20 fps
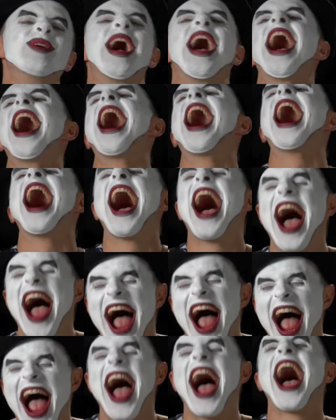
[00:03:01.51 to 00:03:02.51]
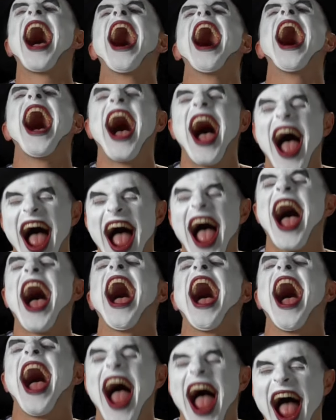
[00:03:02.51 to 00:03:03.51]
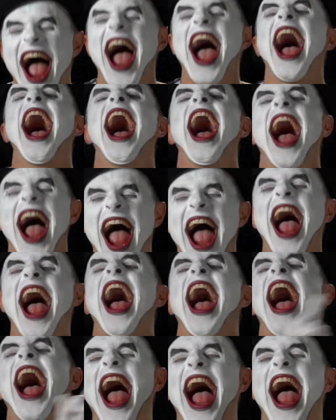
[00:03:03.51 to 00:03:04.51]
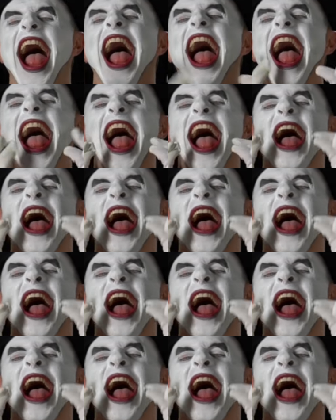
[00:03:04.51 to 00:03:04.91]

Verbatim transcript: you know, bursts of laughter or um, you